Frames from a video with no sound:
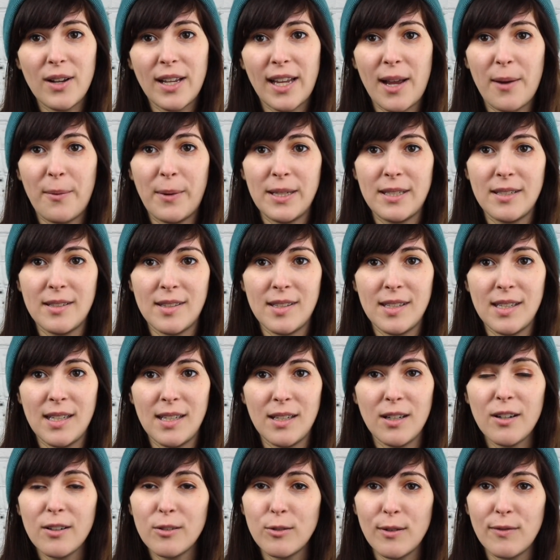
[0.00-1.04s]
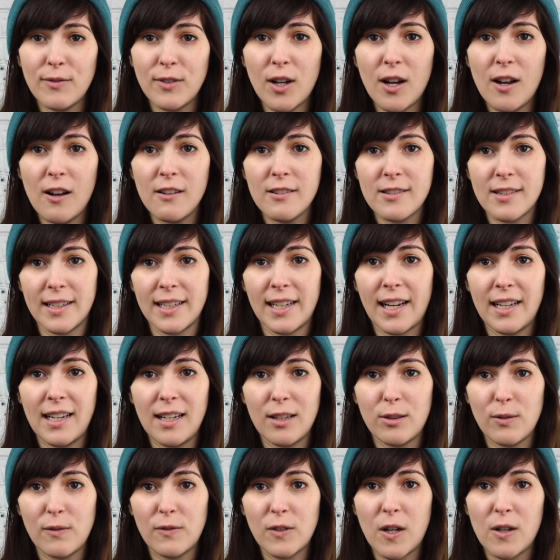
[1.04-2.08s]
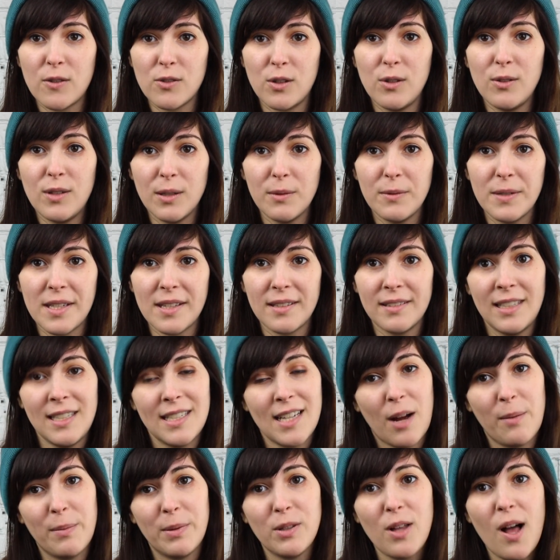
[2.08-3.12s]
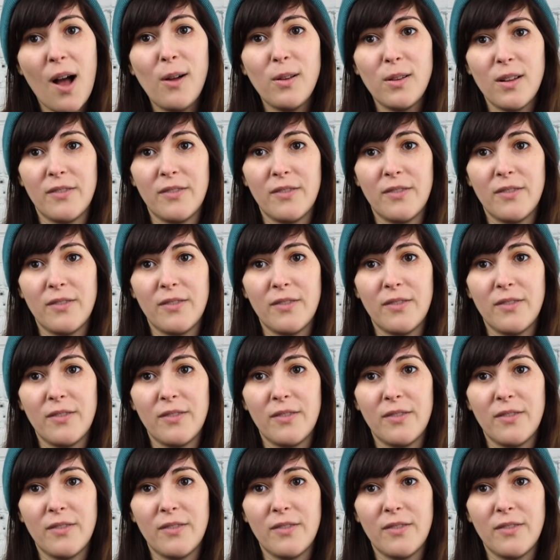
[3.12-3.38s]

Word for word: Can't wait to see your thrift hauls. Link any thrift hauls you did recently down below.